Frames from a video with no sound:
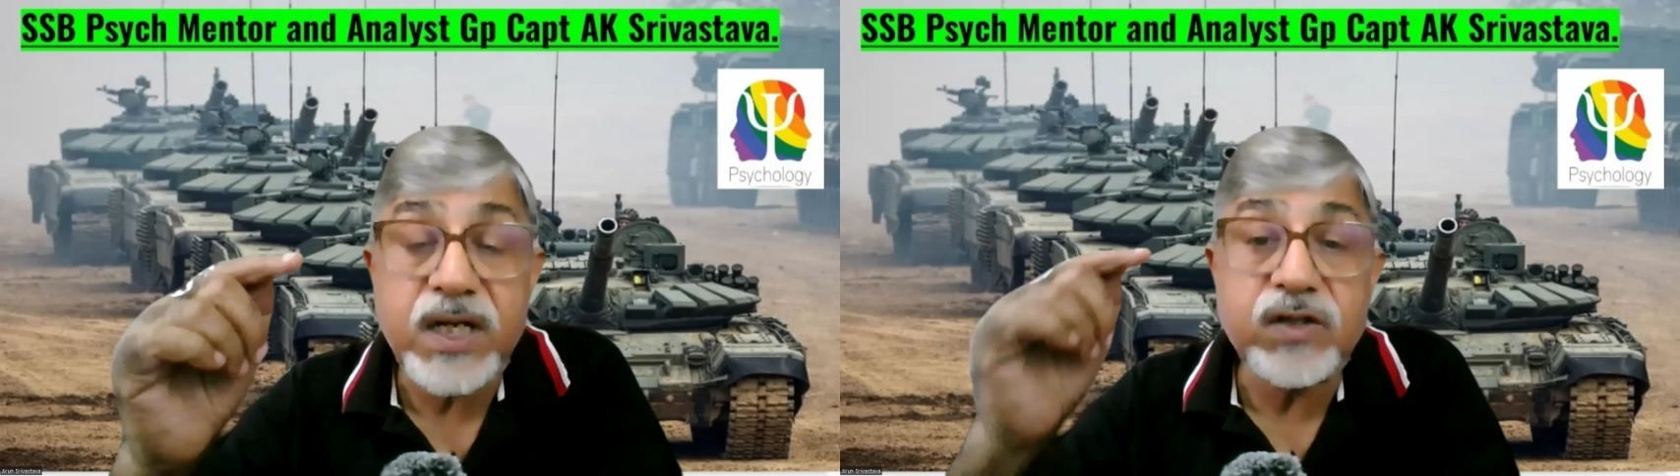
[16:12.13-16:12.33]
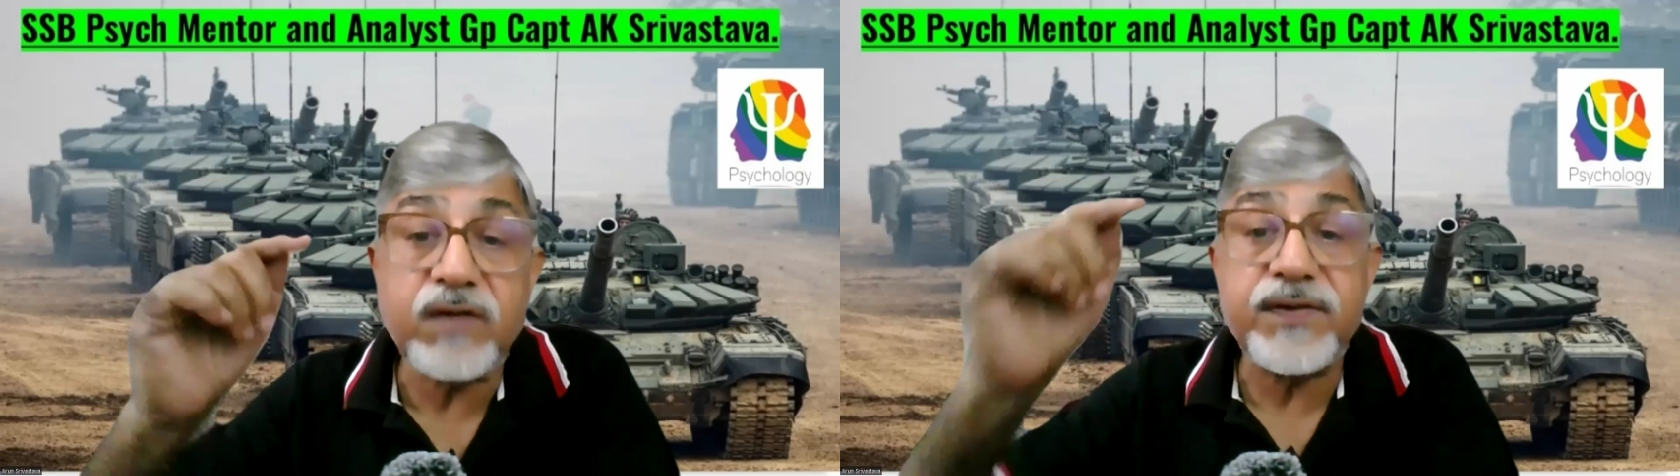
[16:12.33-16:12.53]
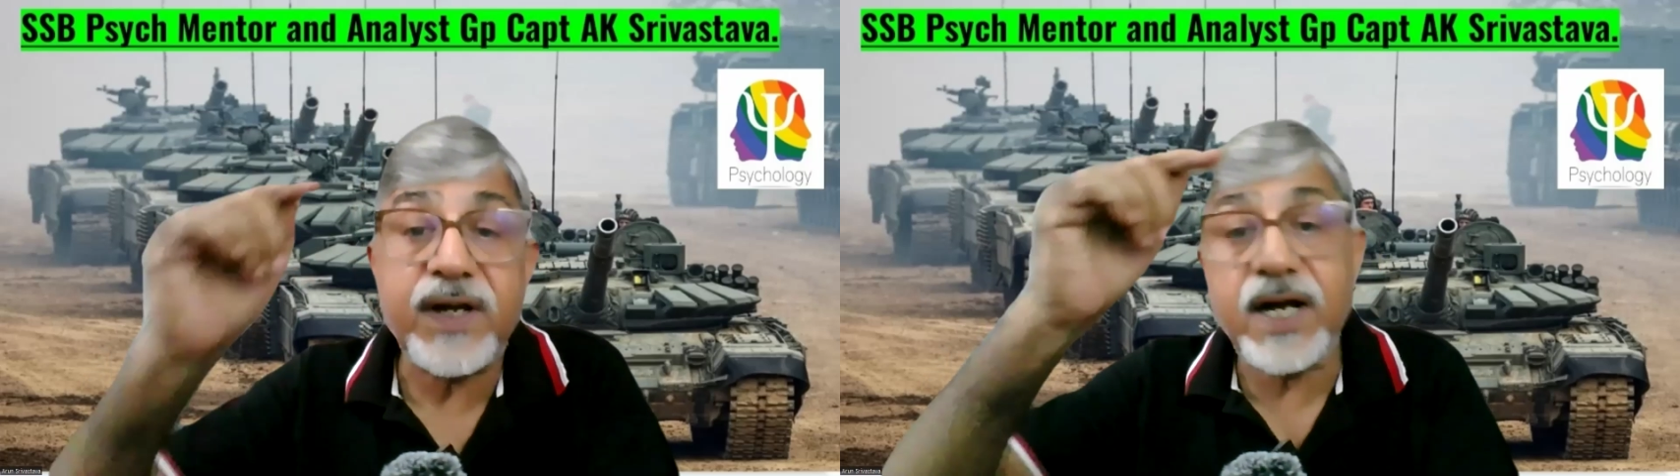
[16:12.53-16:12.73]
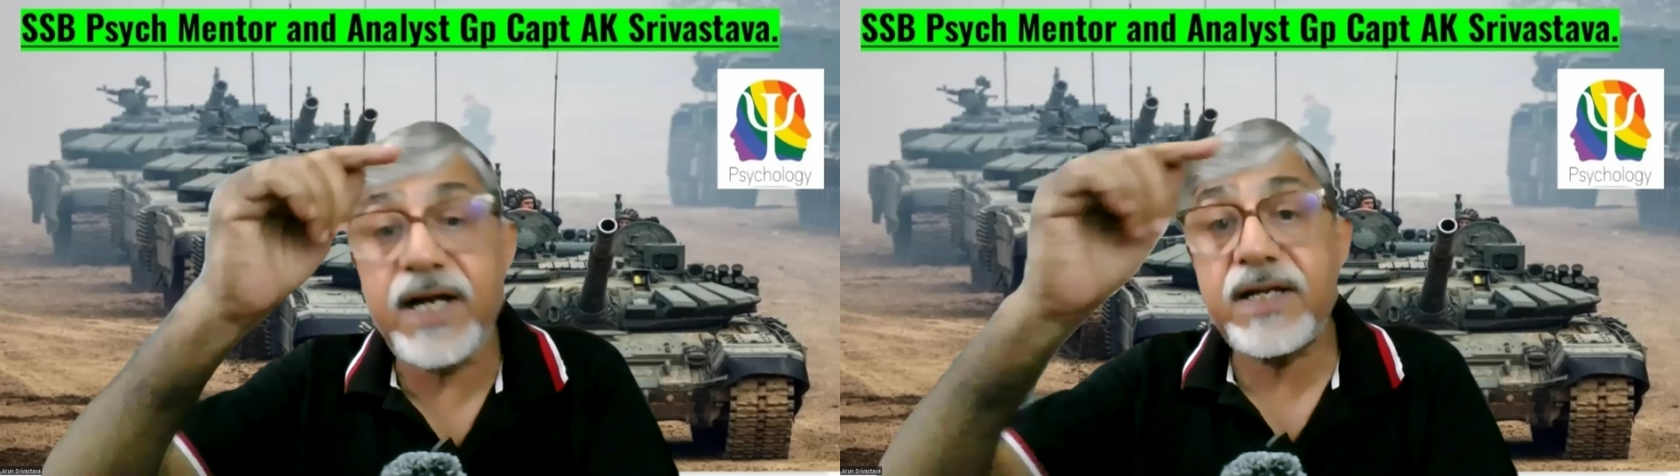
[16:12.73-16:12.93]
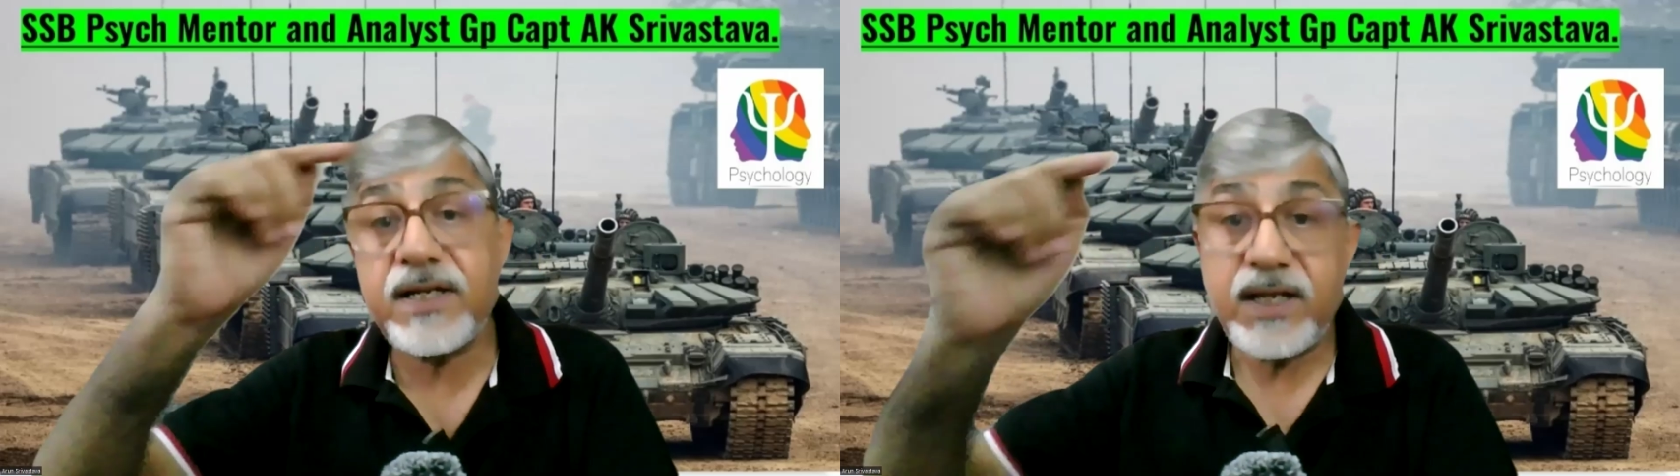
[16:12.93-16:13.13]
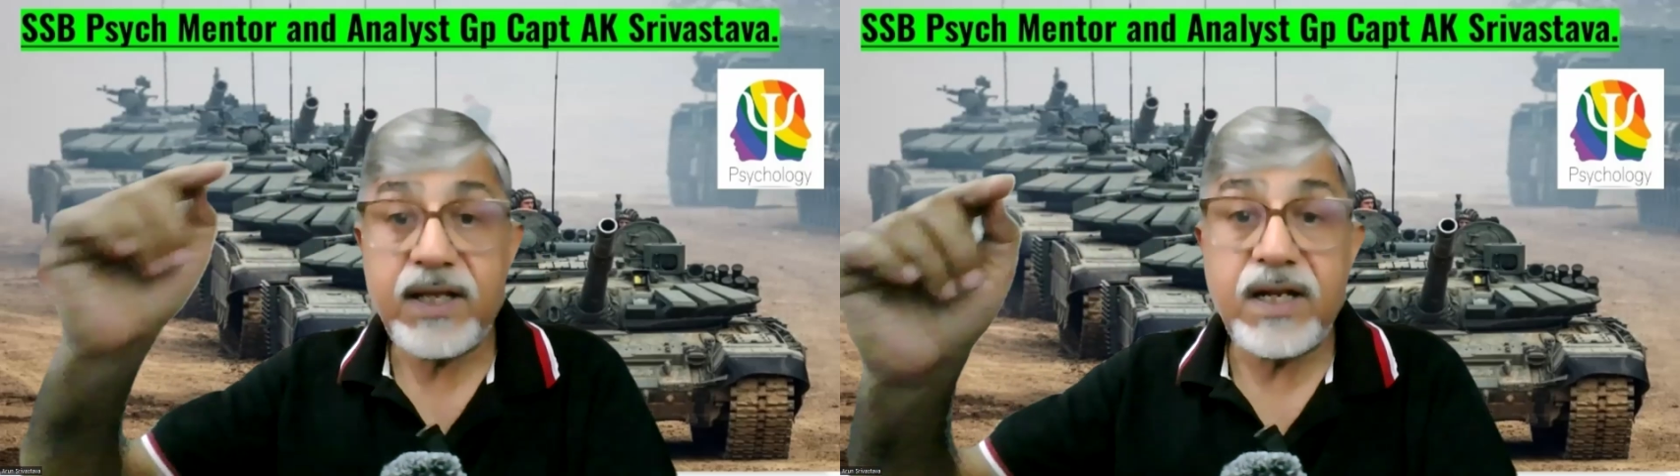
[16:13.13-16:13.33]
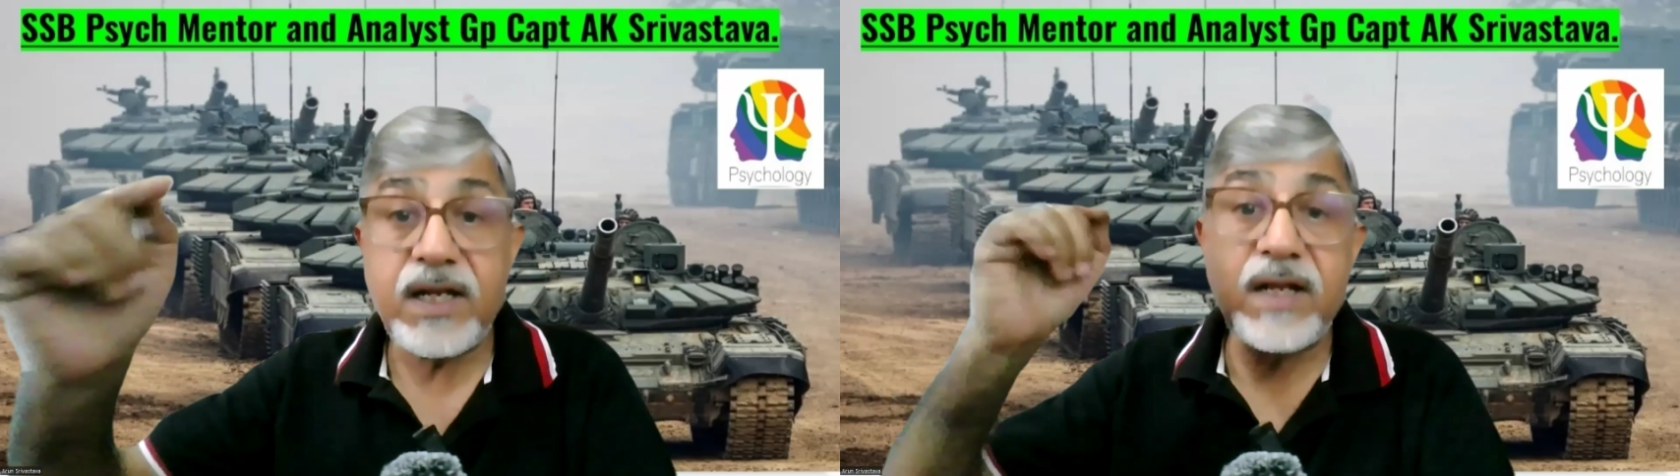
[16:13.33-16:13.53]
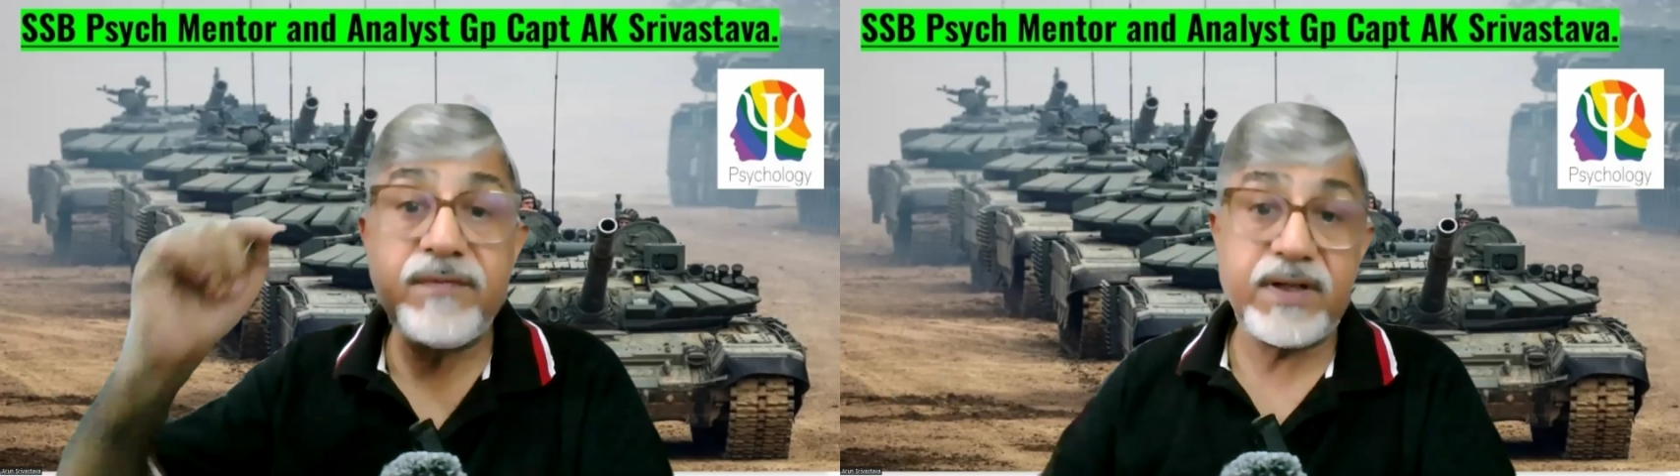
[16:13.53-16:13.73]
is of a higher
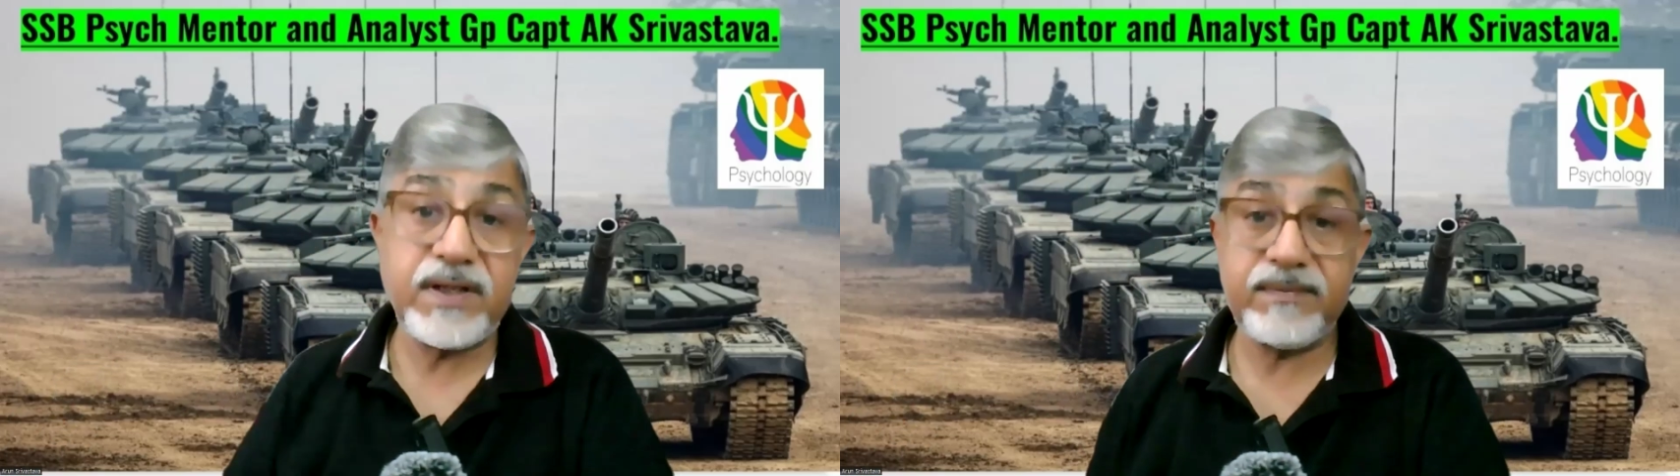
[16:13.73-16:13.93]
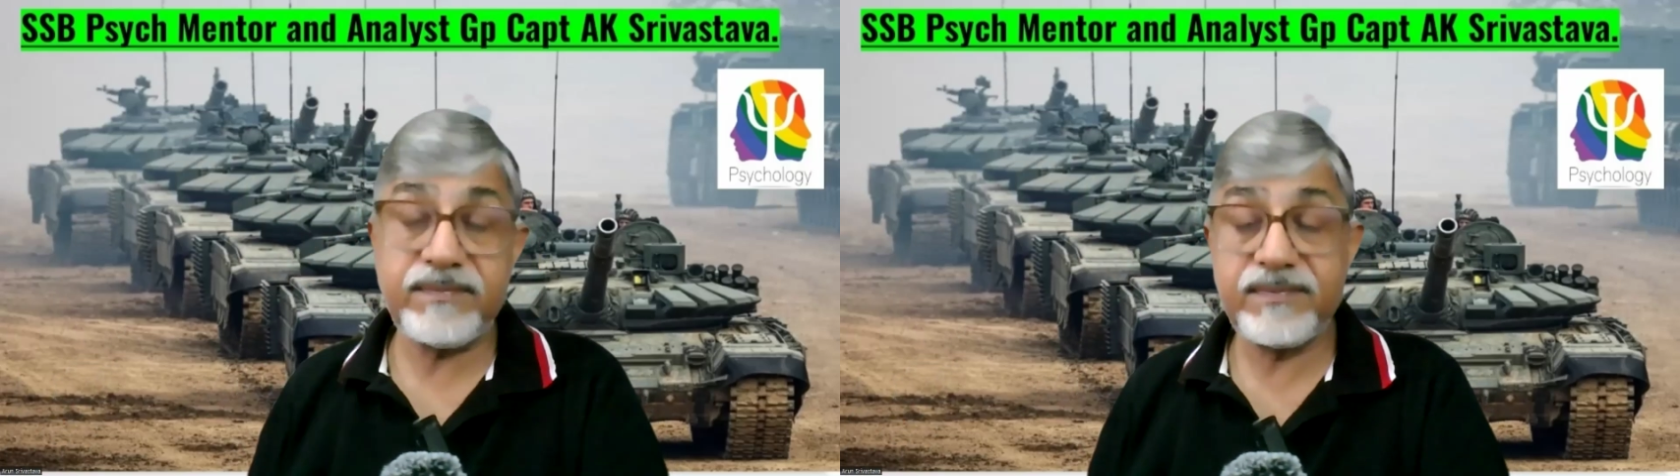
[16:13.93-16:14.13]
level,